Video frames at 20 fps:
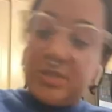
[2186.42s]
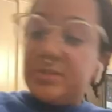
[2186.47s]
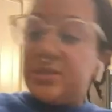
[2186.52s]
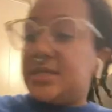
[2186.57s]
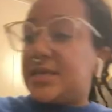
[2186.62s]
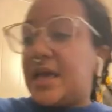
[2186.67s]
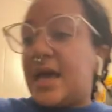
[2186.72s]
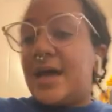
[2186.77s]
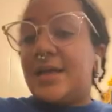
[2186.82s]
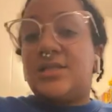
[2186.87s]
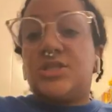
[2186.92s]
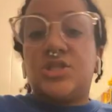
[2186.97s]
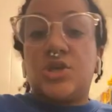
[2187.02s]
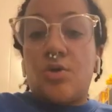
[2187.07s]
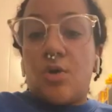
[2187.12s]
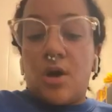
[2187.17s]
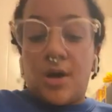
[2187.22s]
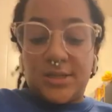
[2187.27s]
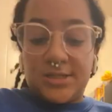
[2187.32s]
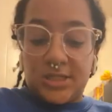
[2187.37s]
to get,
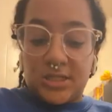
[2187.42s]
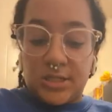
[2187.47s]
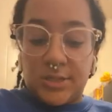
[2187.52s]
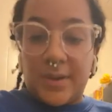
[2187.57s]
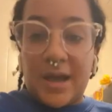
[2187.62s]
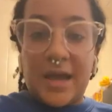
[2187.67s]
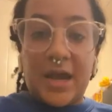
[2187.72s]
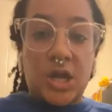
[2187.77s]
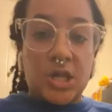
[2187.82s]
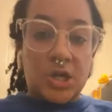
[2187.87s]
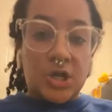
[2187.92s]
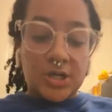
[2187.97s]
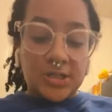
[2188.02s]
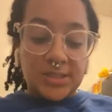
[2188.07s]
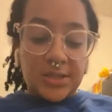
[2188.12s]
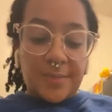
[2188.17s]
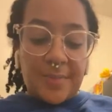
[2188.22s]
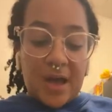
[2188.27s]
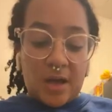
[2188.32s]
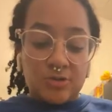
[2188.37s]
so awesome. I learned
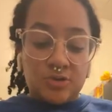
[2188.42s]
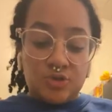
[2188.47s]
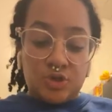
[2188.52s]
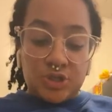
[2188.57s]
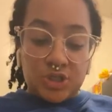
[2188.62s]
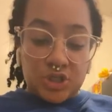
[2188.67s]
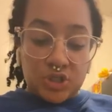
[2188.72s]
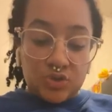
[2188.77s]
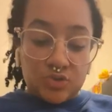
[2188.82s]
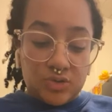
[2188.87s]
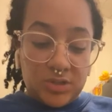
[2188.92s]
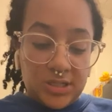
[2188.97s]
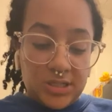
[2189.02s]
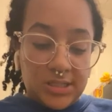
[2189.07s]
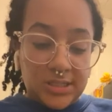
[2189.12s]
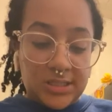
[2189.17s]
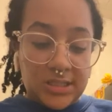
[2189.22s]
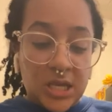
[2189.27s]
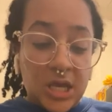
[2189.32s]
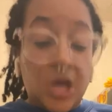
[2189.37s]
about nutritional
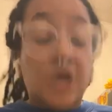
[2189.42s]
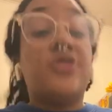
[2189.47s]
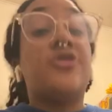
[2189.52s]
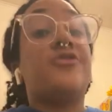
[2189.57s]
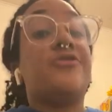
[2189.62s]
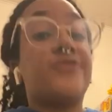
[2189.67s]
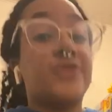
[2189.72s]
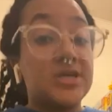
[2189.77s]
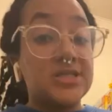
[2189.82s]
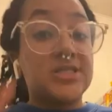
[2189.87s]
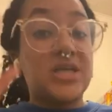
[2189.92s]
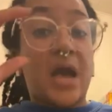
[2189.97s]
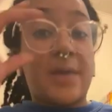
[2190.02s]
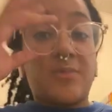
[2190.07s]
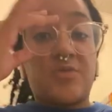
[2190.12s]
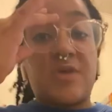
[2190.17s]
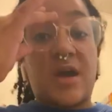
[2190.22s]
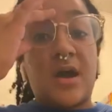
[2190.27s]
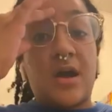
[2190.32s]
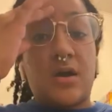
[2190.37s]
yeast the second time
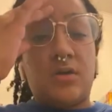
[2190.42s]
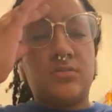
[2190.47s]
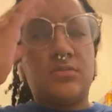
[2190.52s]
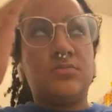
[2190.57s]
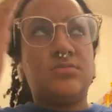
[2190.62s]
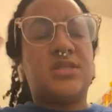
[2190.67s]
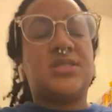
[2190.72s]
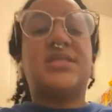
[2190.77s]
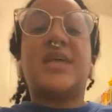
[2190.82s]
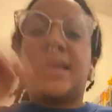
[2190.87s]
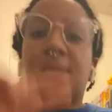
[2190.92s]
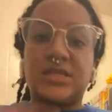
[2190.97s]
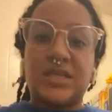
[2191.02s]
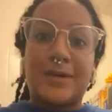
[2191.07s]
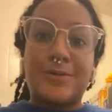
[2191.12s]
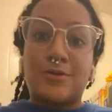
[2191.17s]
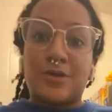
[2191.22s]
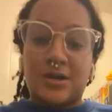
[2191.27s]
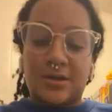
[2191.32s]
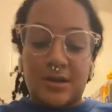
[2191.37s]
around
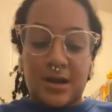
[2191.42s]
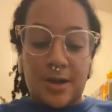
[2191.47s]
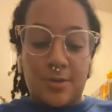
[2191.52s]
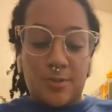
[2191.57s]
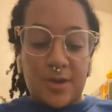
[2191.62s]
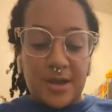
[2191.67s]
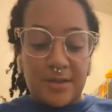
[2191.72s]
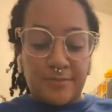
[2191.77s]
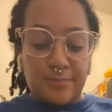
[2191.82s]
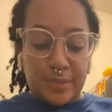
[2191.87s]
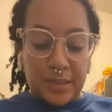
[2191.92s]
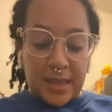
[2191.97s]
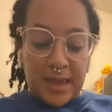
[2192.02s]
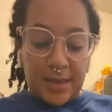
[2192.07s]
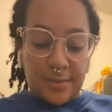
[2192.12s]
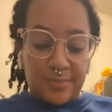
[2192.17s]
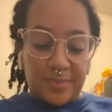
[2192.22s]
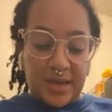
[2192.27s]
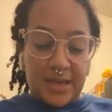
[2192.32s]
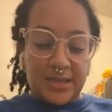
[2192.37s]
I went
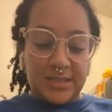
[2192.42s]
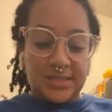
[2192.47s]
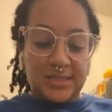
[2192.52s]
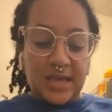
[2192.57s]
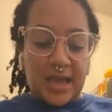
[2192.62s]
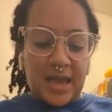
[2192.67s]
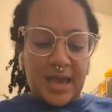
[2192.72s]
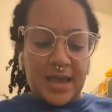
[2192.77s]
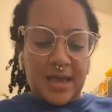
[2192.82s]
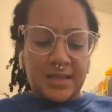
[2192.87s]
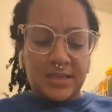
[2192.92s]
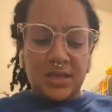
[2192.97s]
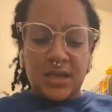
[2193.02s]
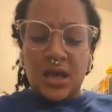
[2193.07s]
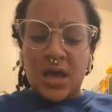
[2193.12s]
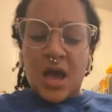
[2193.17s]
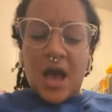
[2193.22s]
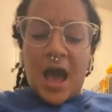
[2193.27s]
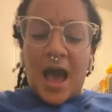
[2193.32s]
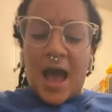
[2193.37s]
plant-based, and
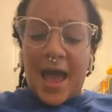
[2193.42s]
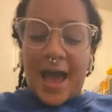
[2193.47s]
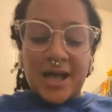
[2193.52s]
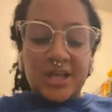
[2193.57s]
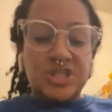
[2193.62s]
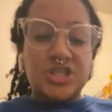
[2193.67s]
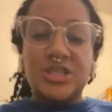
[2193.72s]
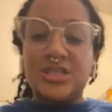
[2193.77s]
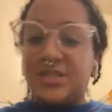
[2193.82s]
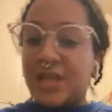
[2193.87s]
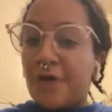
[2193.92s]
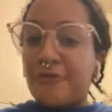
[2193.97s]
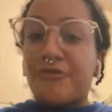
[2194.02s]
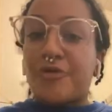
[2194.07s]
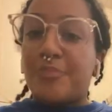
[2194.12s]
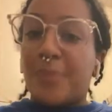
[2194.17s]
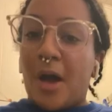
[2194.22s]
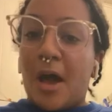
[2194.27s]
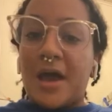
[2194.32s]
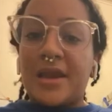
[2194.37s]
I actually never
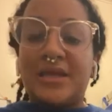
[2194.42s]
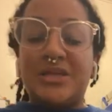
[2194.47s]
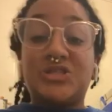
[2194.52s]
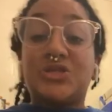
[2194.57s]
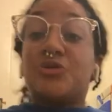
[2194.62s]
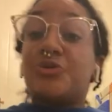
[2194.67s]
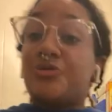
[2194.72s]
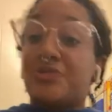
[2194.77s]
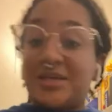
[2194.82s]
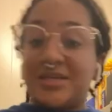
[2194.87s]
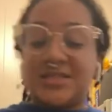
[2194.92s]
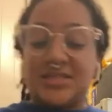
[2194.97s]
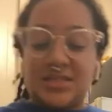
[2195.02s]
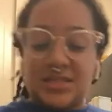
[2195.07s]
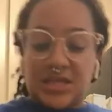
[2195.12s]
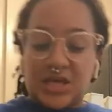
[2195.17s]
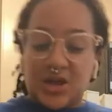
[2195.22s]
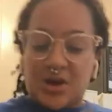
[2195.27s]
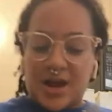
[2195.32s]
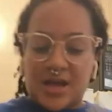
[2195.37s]
bought it until this
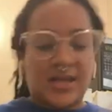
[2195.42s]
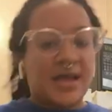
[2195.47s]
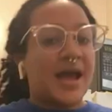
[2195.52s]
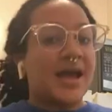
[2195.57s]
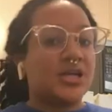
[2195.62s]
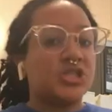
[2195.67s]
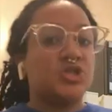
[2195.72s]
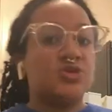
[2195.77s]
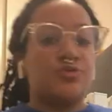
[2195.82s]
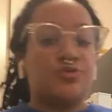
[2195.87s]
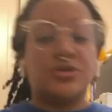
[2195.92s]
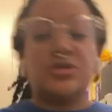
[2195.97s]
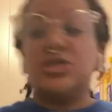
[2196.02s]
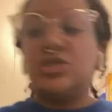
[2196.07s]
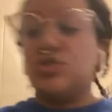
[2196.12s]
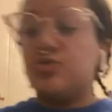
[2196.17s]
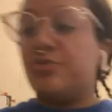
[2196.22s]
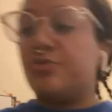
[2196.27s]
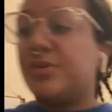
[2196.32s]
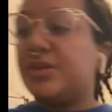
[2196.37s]
year, and I actually really
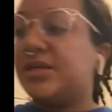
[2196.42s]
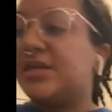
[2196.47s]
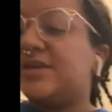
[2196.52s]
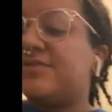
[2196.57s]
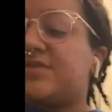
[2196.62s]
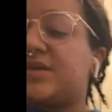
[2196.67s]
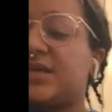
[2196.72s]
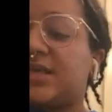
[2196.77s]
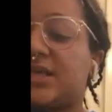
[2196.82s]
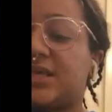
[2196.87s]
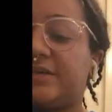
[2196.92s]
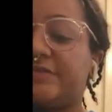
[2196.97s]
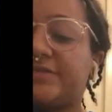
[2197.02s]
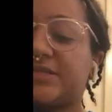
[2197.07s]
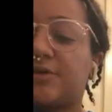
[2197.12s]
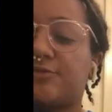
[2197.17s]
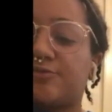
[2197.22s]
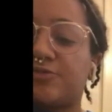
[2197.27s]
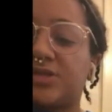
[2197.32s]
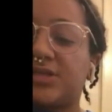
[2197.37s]
do believe it gives
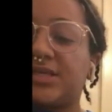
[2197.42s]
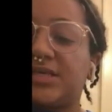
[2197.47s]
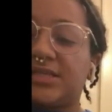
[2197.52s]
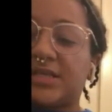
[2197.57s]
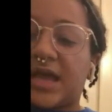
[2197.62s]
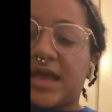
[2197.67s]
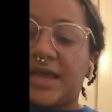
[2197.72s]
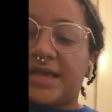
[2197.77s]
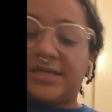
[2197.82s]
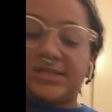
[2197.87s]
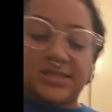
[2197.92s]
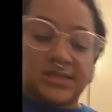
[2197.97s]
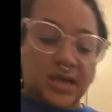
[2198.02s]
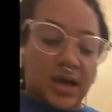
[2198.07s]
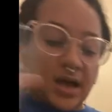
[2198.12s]
a really nice,